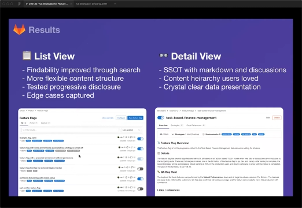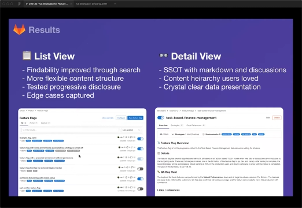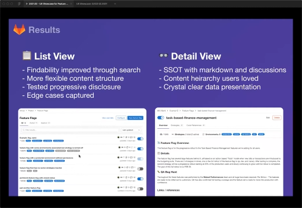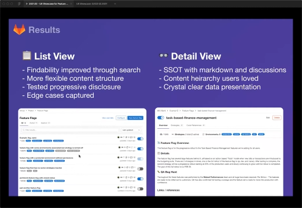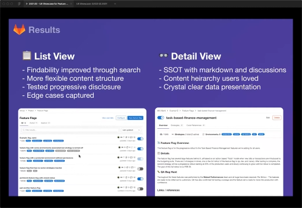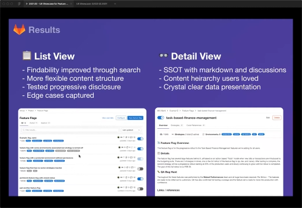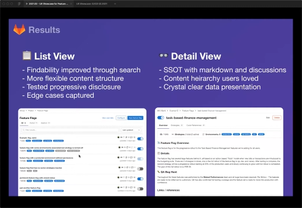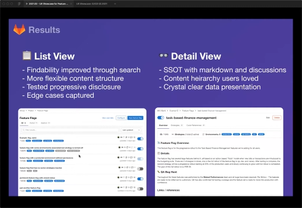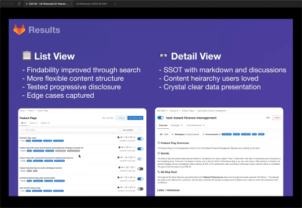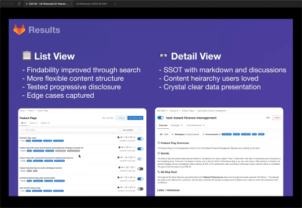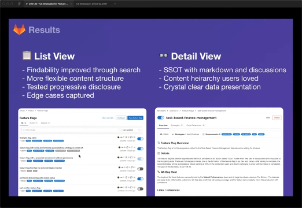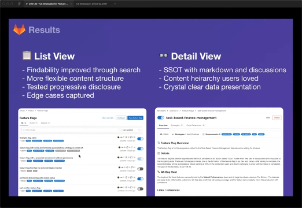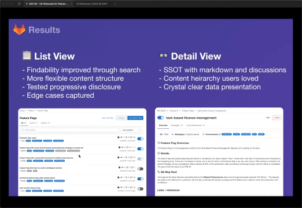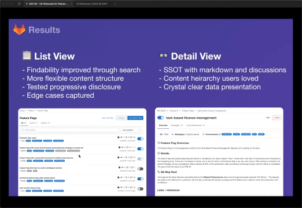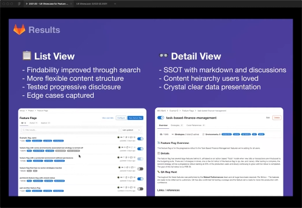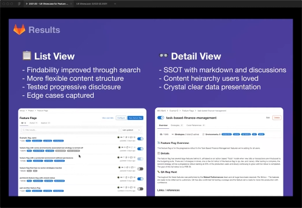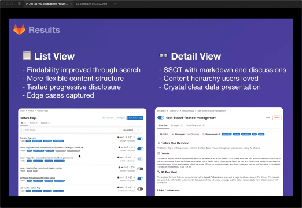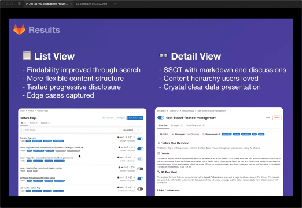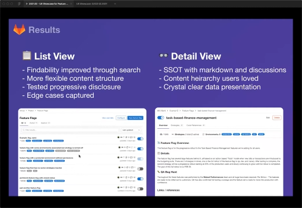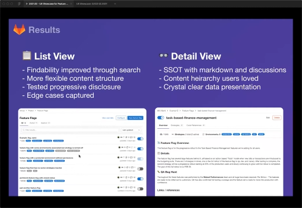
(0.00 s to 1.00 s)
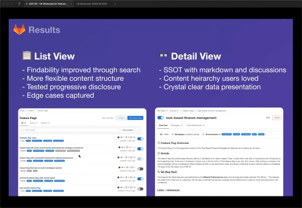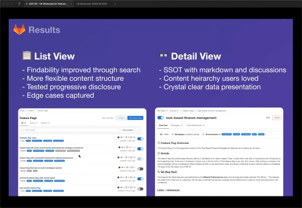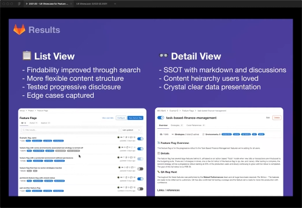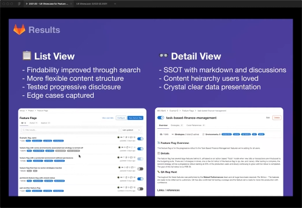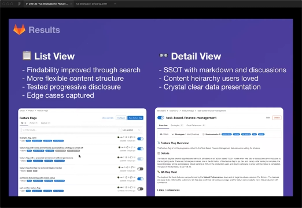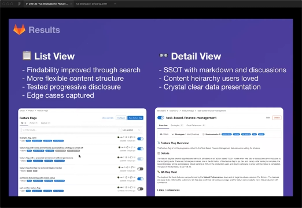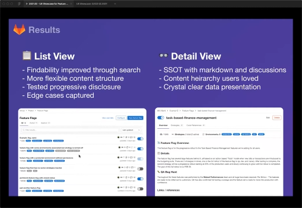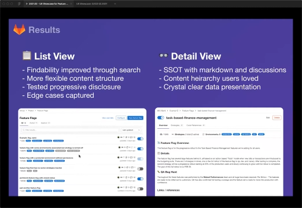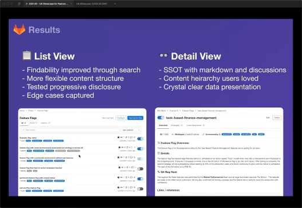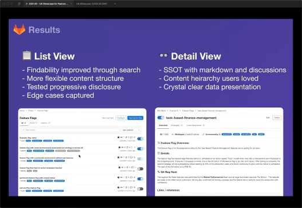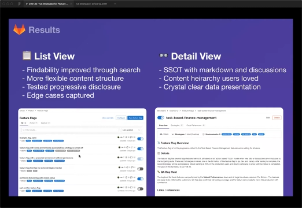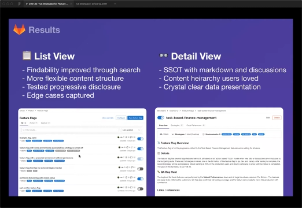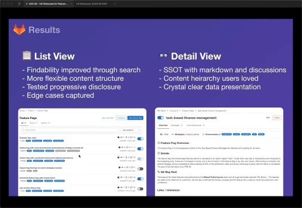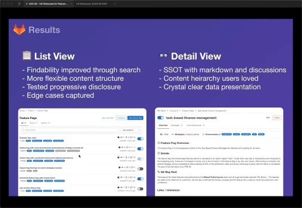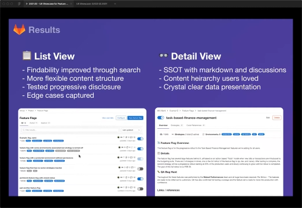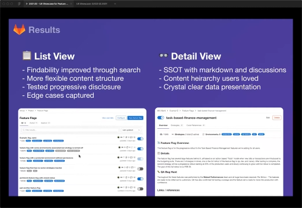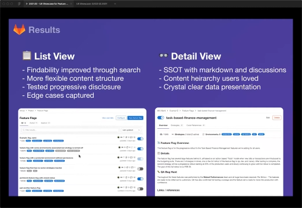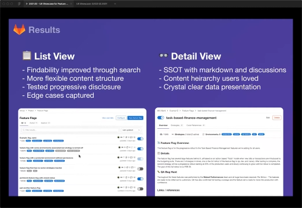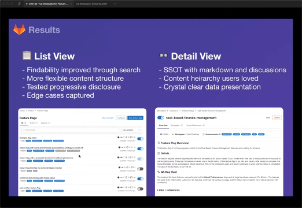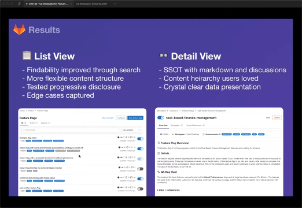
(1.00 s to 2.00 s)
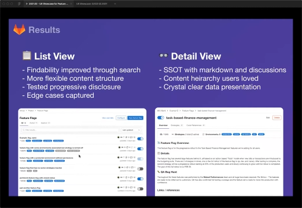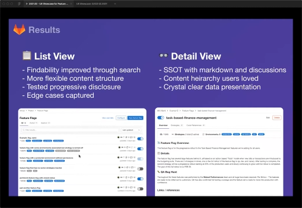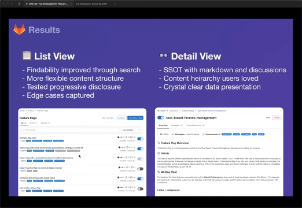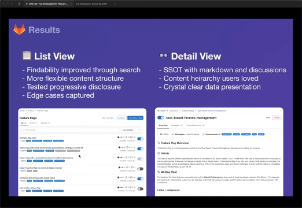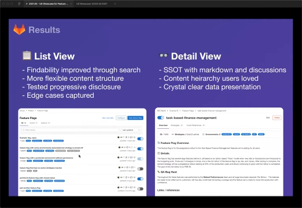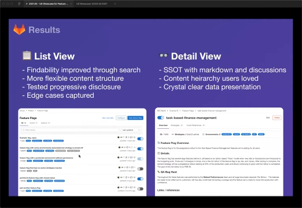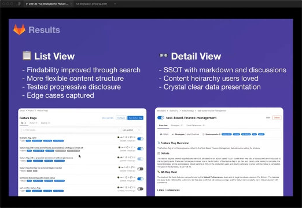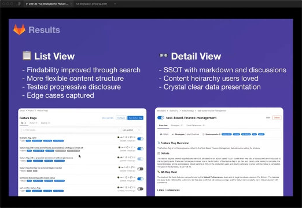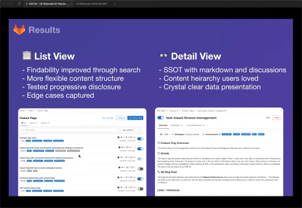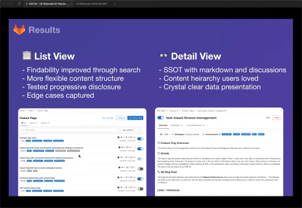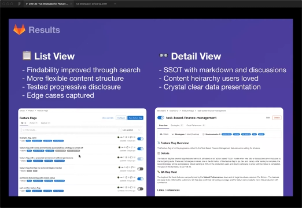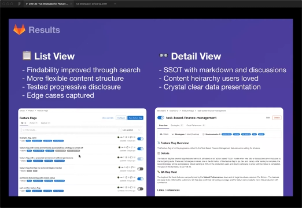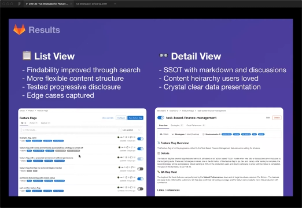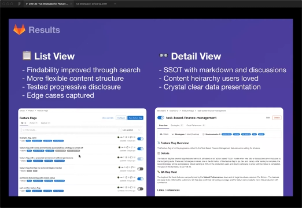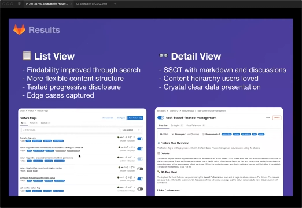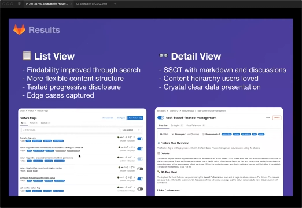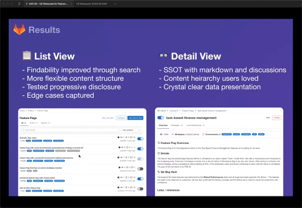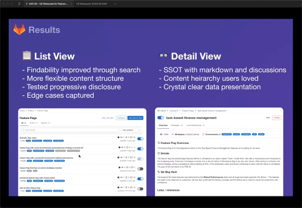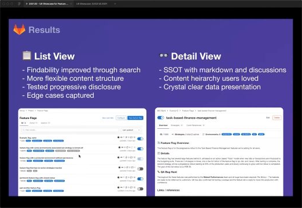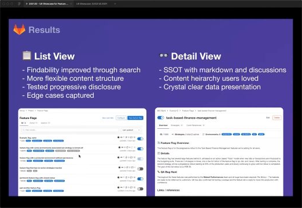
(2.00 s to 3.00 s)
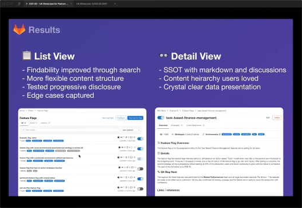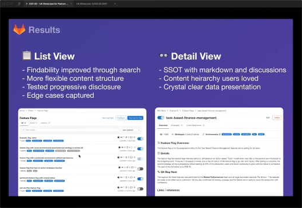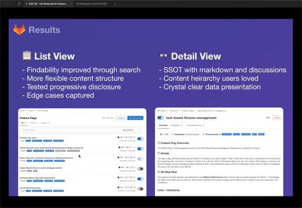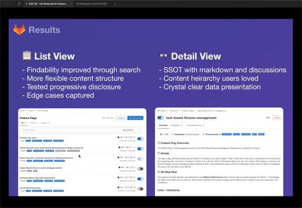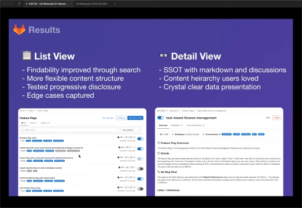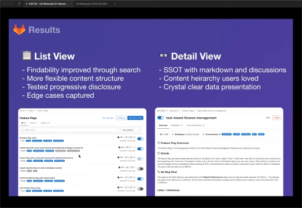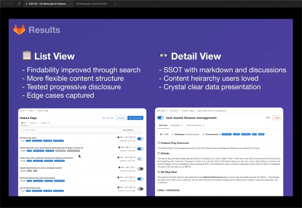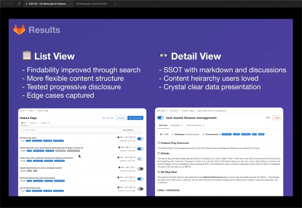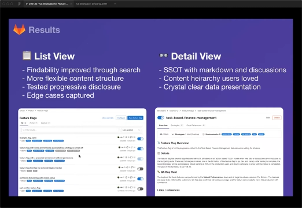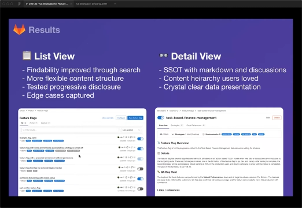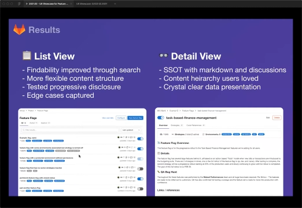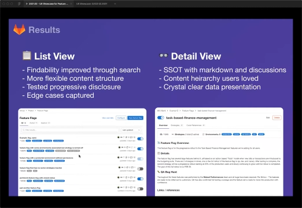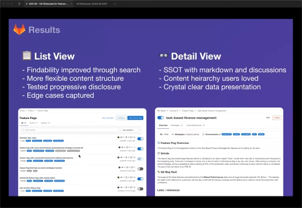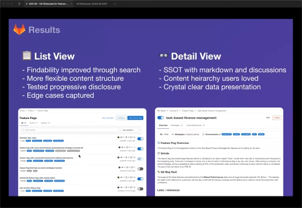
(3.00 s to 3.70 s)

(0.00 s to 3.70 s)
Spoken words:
No face is visible, so there are no lips to read.